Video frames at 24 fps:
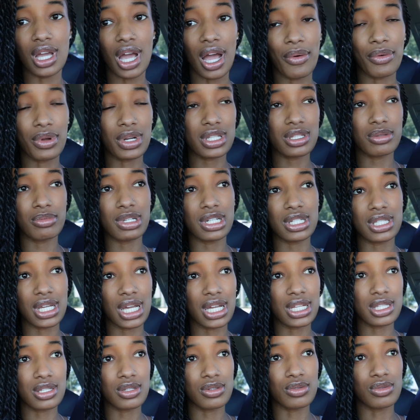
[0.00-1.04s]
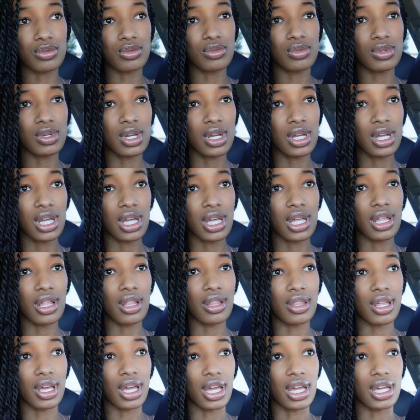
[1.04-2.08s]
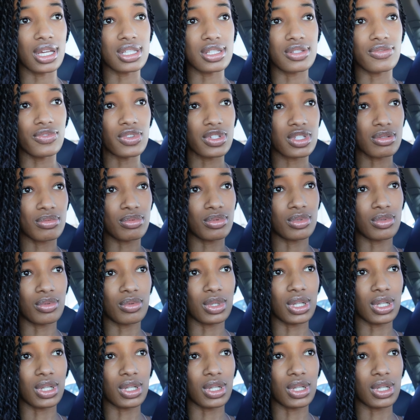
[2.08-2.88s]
I want it to be a tattoo that is visible